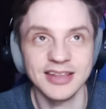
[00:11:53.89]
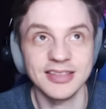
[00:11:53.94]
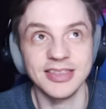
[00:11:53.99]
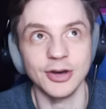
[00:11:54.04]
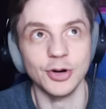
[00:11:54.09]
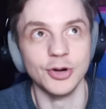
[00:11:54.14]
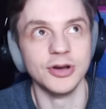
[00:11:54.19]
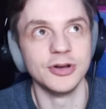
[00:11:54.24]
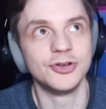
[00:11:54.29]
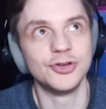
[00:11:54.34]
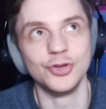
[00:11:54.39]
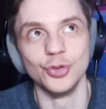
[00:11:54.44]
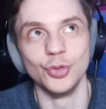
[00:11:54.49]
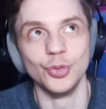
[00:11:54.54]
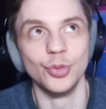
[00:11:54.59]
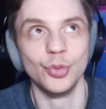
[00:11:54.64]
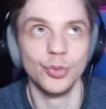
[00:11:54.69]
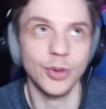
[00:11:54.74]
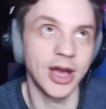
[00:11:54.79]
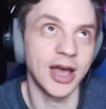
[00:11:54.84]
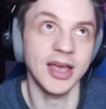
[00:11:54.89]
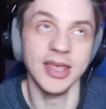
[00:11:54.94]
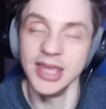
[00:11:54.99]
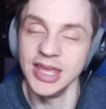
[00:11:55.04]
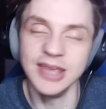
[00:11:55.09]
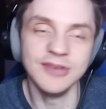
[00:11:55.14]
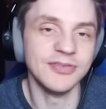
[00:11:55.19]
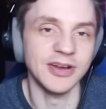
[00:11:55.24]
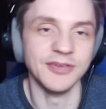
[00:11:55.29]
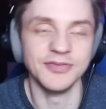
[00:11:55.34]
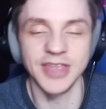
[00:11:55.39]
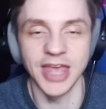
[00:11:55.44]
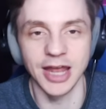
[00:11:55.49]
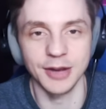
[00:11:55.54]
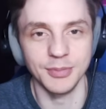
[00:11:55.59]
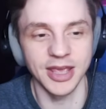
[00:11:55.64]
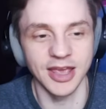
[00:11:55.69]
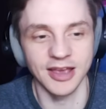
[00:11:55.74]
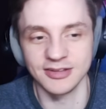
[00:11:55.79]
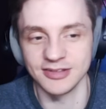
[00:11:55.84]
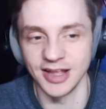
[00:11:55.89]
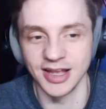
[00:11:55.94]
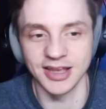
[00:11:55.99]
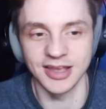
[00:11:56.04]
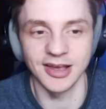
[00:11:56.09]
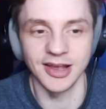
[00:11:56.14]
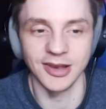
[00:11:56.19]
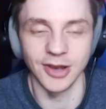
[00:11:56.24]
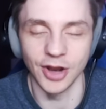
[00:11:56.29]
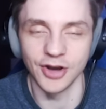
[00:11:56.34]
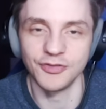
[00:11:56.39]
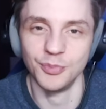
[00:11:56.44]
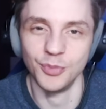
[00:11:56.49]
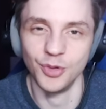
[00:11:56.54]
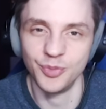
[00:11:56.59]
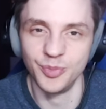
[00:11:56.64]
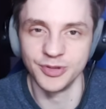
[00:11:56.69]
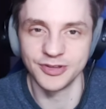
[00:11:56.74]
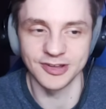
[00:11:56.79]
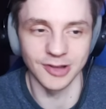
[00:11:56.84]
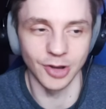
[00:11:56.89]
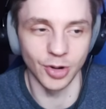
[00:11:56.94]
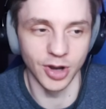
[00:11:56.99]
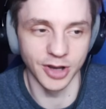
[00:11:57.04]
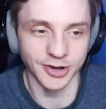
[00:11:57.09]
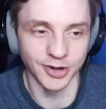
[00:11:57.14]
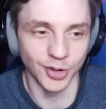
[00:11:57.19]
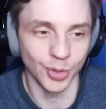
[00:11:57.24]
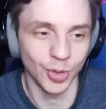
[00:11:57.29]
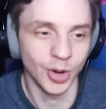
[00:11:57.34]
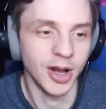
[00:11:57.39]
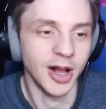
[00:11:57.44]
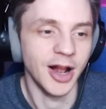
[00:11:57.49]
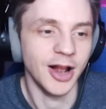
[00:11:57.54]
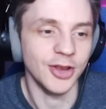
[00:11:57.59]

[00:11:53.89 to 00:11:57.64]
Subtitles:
to where even if the enemy has like a lot of movement slow on you,